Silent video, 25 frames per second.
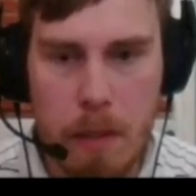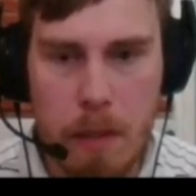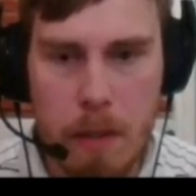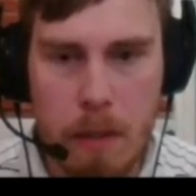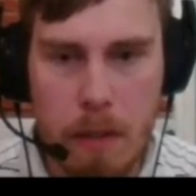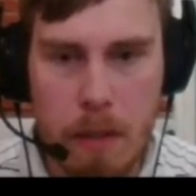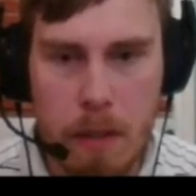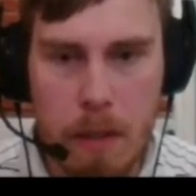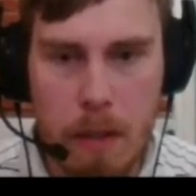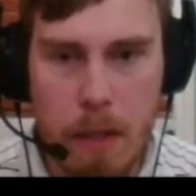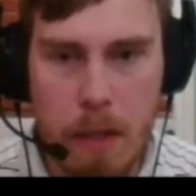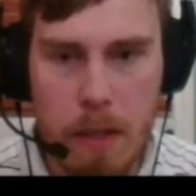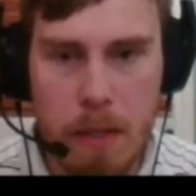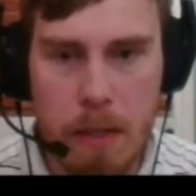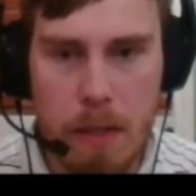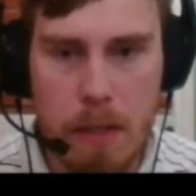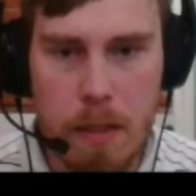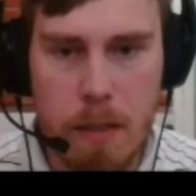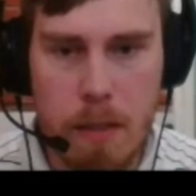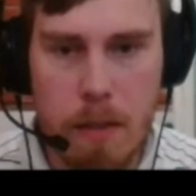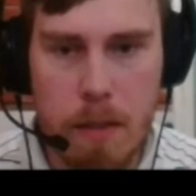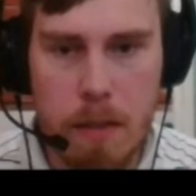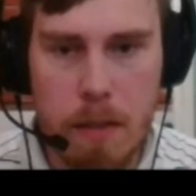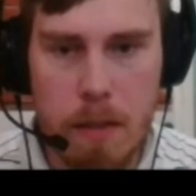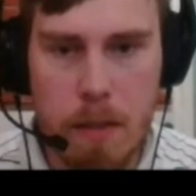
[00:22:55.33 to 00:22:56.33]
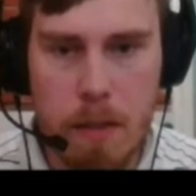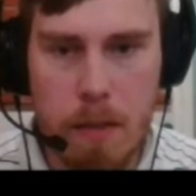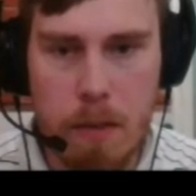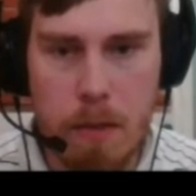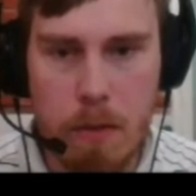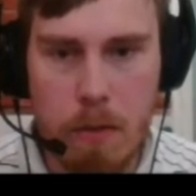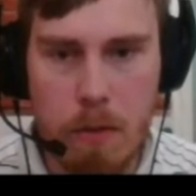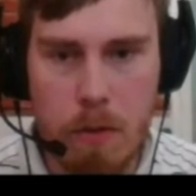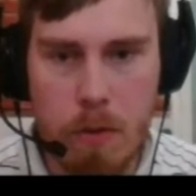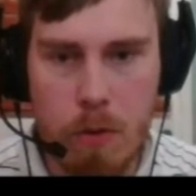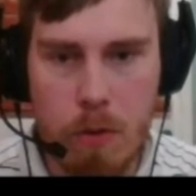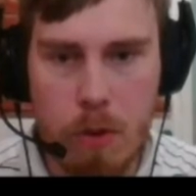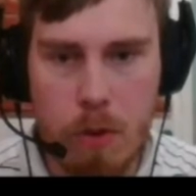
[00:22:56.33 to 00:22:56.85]
And
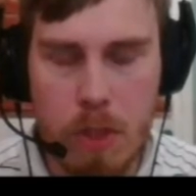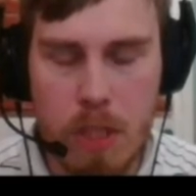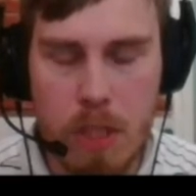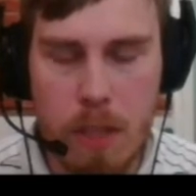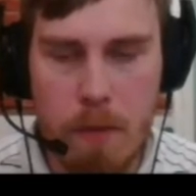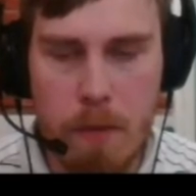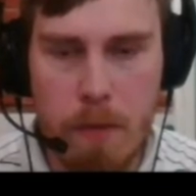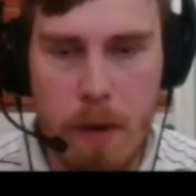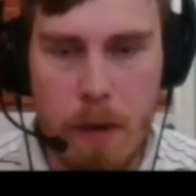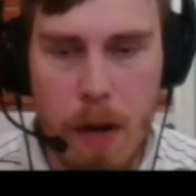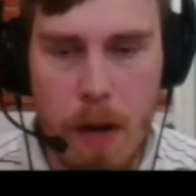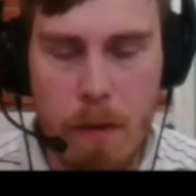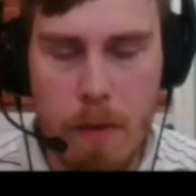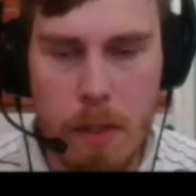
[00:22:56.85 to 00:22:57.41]
rook c5